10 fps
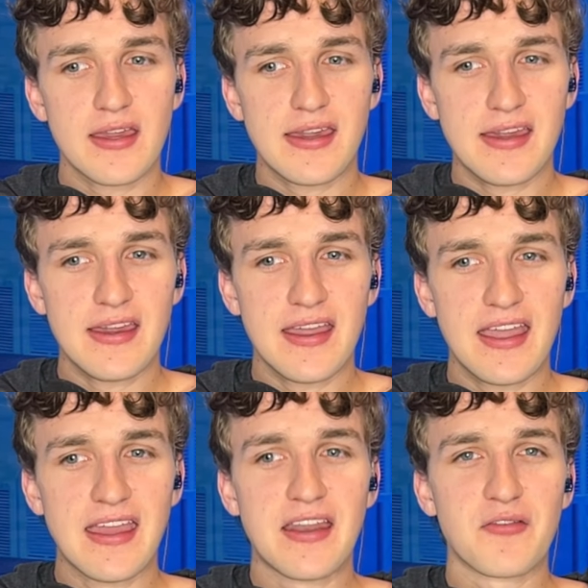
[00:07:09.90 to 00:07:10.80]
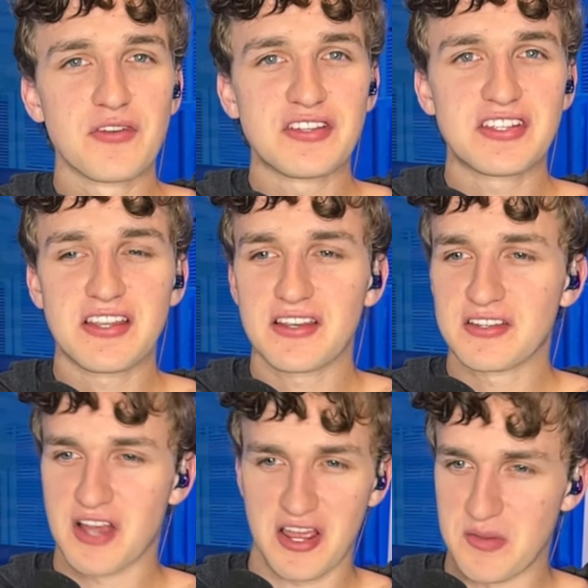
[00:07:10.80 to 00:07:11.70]
he, in a recent
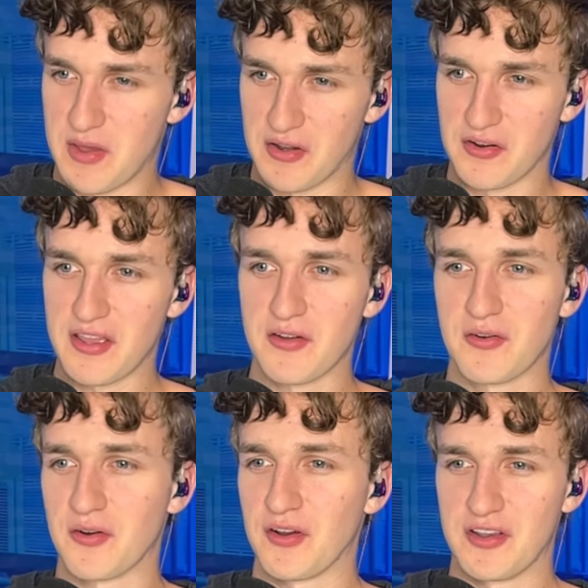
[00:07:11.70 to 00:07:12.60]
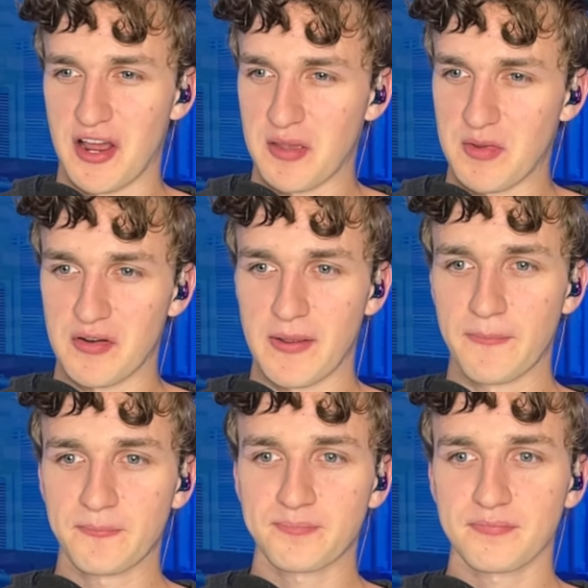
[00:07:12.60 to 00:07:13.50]
documentary or a
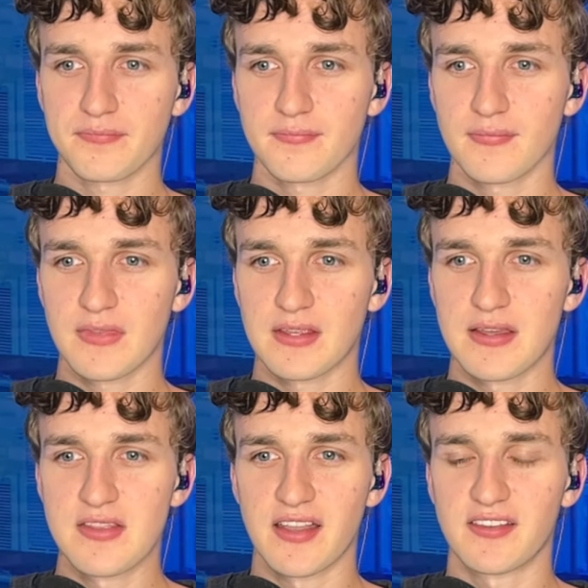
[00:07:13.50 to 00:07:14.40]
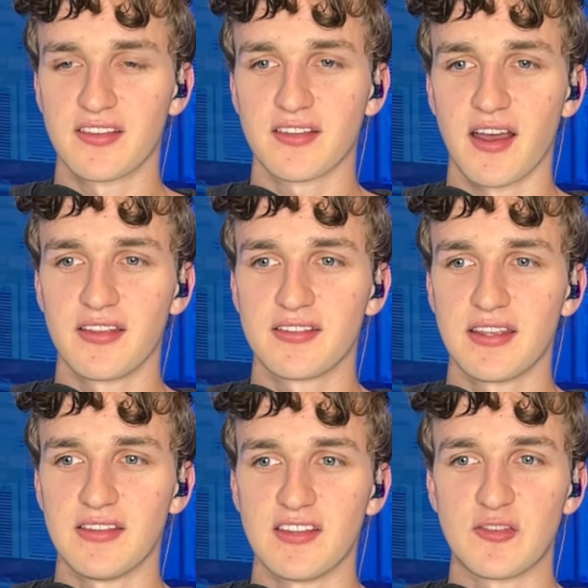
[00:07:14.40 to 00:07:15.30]
documentary that's
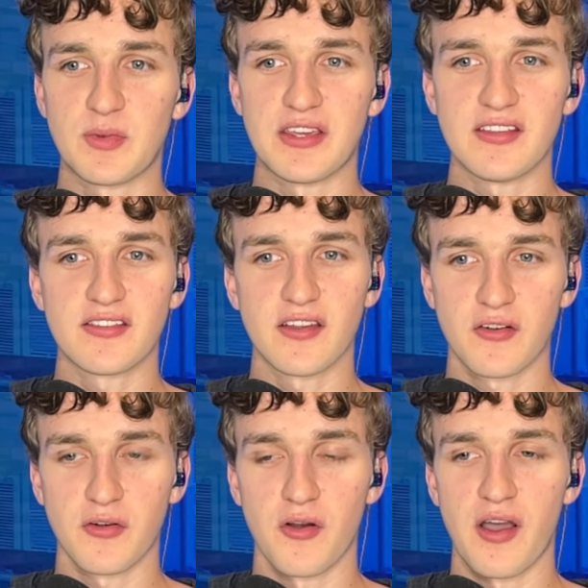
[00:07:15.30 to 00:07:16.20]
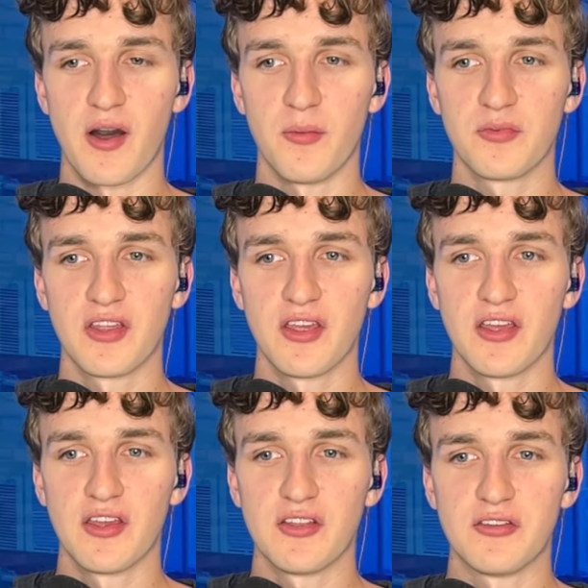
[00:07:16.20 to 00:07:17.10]
discussed in this piece that Crow helped
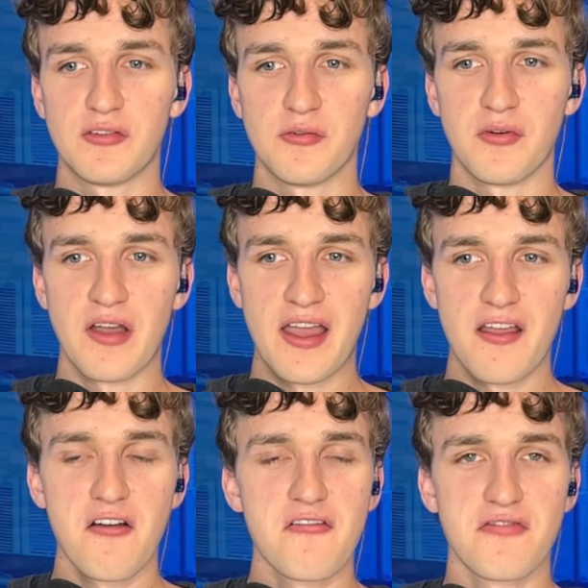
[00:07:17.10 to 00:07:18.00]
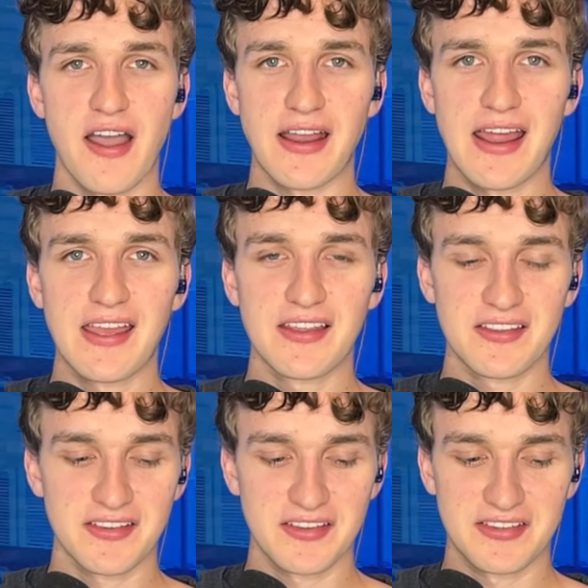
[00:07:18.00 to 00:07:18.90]
to
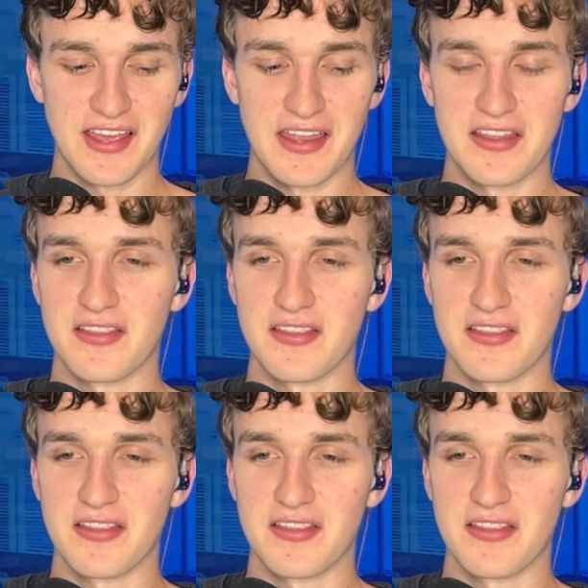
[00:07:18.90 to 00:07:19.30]
finance said